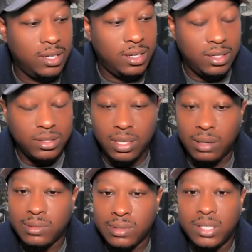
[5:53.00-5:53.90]

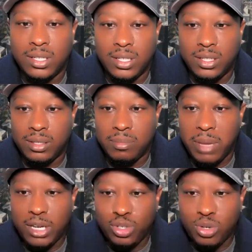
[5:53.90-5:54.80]
So
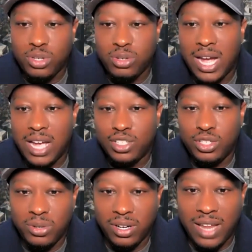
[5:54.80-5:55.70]
make sure you guys
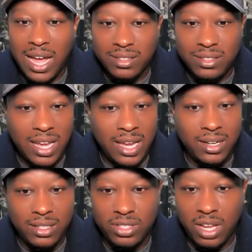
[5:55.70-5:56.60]
utilize that.
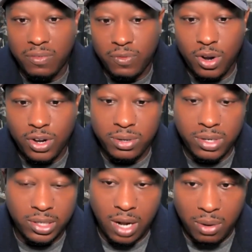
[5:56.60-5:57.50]
It's there for
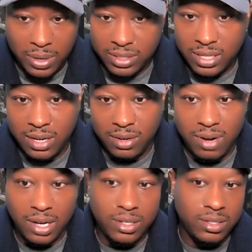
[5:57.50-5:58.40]
you. It'll always stay in the
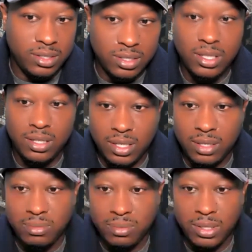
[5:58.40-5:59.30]
records, and
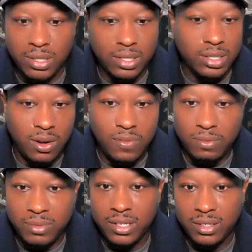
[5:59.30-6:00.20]
then we're good to go from there.